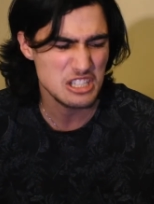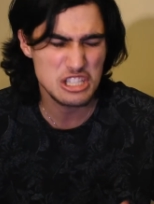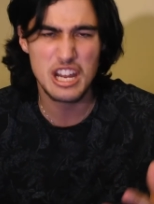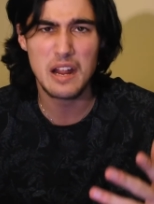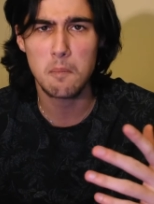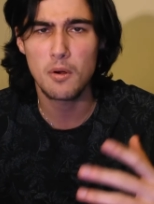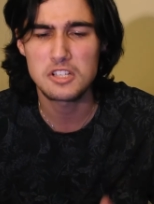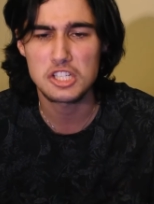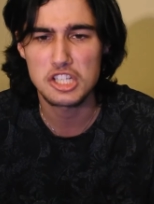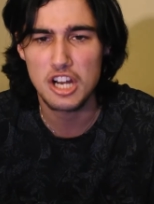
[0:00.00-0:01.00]

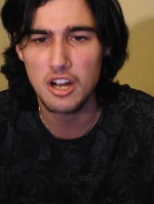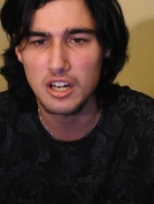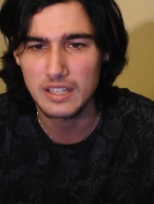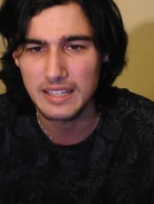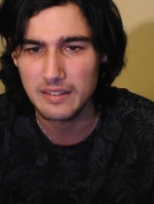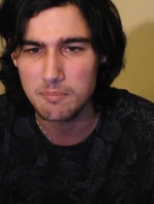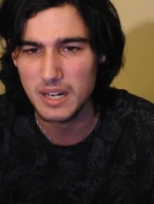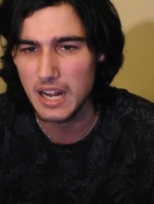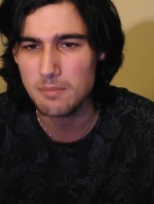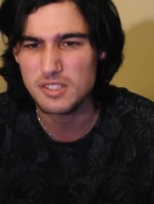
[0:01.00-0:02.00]
Checkpoint Charlie and
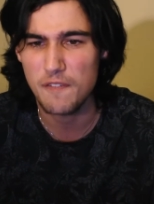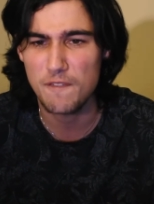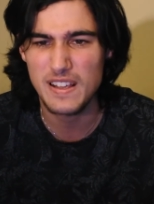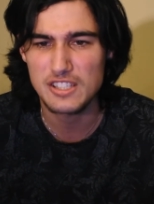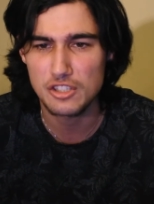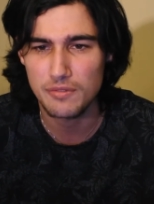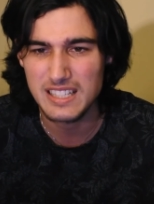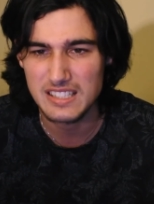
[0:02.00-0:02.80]
becomes a festering,